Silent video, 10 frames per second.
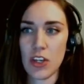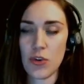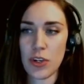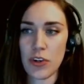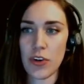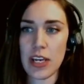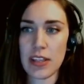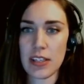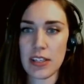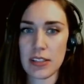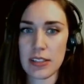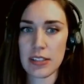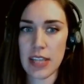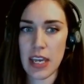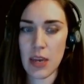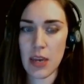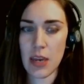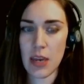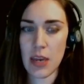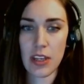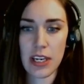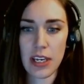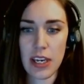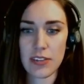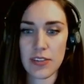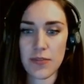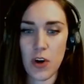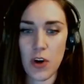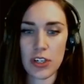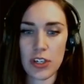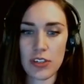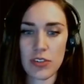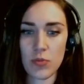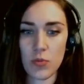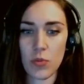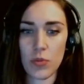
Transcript: you can create this game, which I feel like as far as